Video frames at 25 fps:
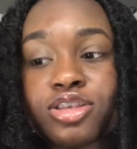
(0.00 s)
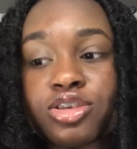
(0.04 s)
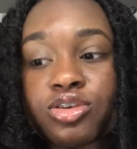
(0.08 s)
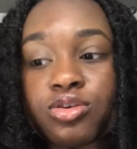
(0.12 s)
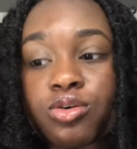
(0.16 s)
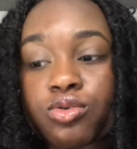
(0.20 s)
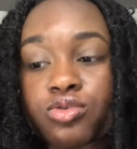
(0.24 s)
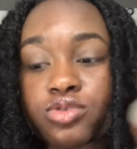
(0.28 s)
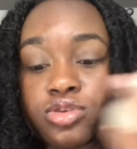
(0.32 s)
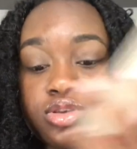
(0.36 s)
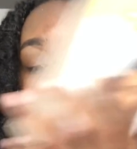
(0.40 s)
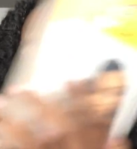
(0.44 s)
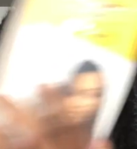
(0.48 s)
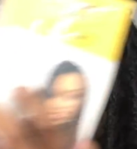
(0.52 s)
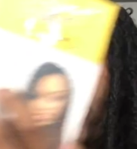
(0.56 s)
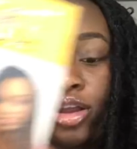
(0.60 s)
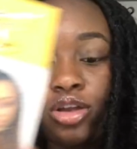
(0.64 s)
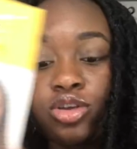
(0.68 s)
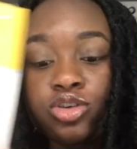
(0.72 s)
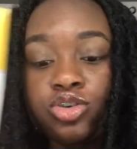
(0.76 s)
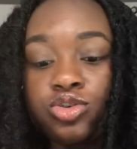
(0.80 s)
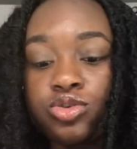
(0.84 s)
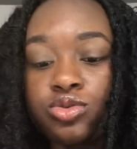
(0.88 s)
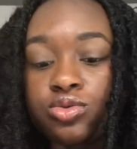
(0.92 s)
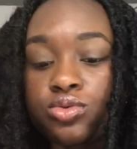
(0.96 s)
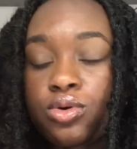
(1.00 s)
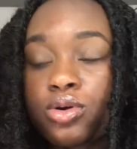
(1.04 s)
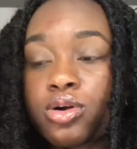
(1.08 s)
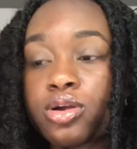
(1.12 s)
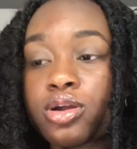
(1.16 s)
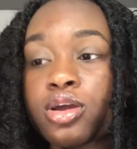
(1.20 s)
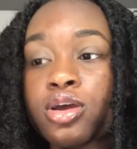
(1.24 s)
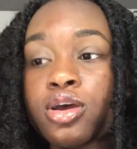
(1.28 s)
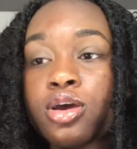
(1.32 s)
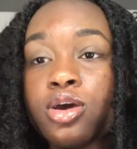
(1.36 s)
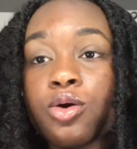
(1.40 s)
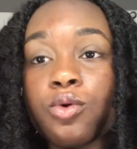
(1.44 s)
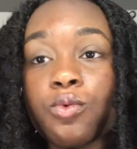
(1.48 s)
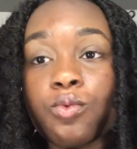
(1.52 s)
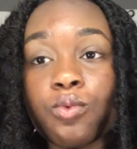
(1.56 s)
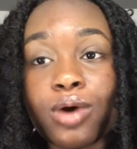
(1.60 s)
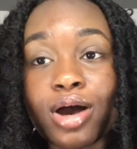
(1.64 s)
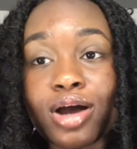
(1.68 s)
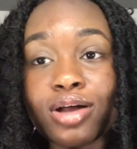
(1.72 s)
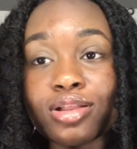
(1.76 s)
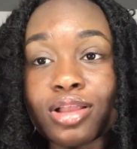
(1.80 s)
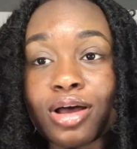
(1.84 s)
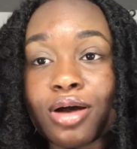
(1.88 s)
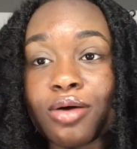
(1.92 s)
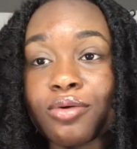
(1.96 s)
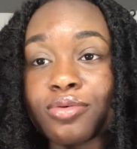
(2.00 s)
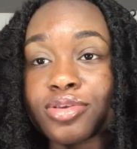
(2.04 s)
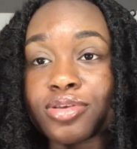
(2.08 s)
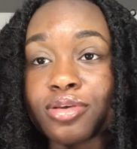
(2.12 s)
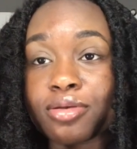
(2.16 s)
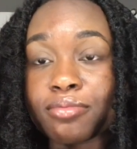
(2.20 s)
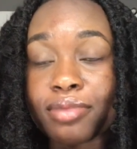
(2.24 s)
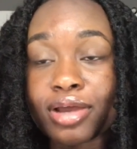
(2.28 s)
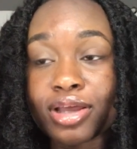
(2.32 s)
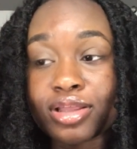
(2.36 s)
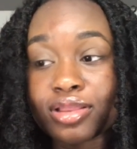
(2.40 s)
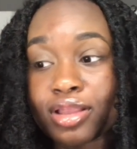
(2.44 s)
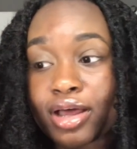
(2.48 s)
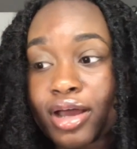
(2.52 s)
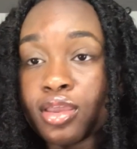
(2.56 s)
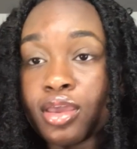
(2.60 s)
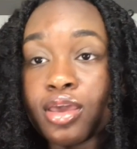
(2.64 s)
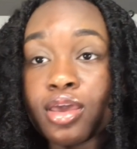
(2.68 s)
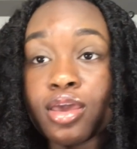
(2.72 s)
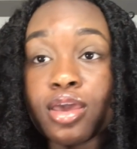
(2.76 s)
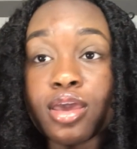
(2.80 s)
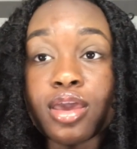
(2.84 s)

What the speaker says: to go to the hair store while I was on my lap,